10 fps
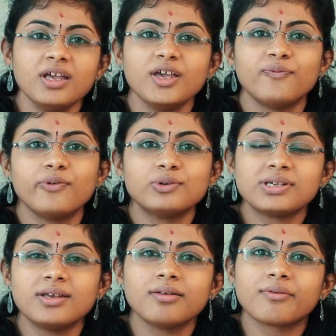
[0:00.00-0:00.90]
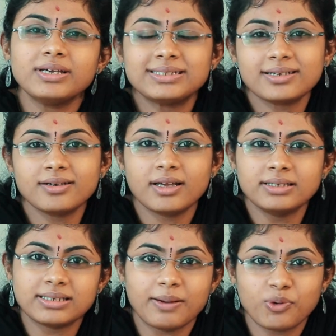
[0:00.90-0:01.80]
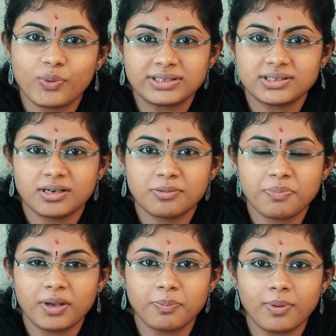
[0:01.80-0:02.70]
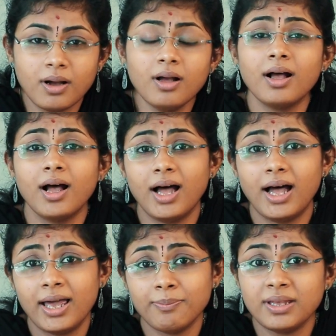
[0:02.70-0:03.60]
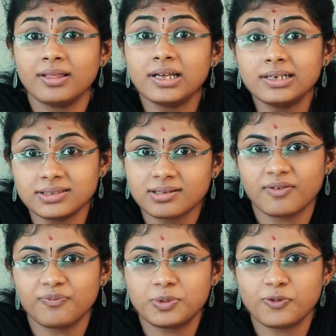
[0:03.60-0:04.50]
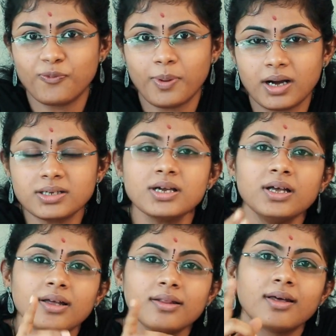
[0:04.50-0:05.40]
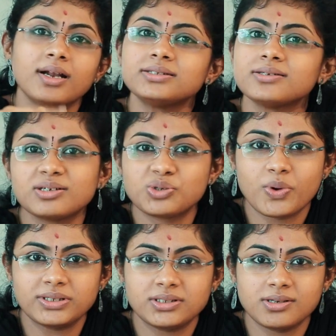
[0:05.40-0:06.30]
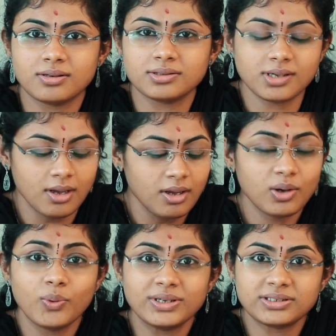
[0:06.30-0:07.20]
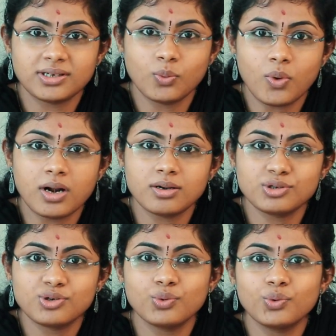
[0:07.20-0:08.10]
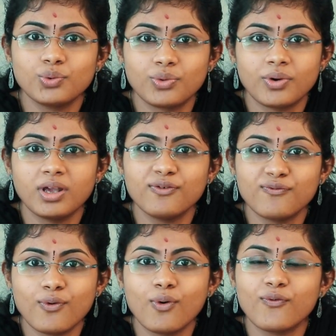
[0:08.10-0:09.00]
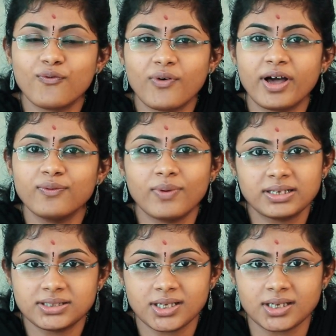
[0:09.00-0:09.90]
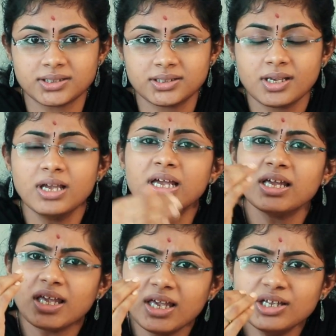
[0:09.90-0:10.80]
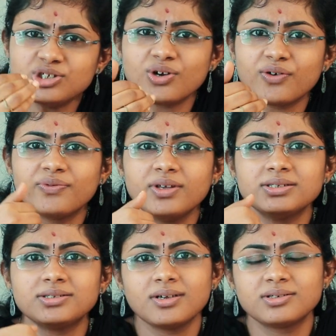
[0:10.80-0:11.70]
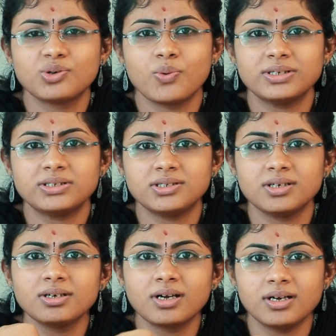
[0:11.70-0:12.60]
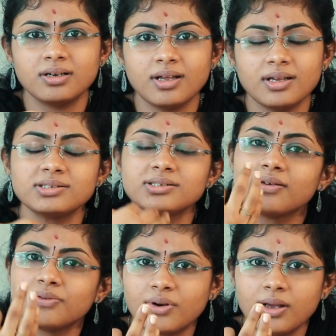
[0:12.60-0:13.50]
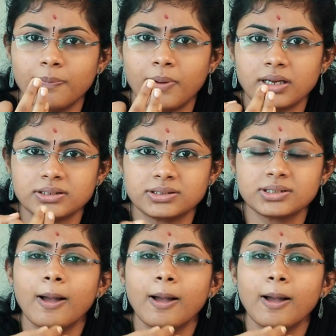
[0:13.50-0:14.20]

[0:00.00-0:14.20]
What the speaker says: If you see the recent exam question paper, I mean the descriptive part, there are 6 questions. Question 1, 2, 3, 4, 5 and 6. Each of these 6 questions contains 3 parts.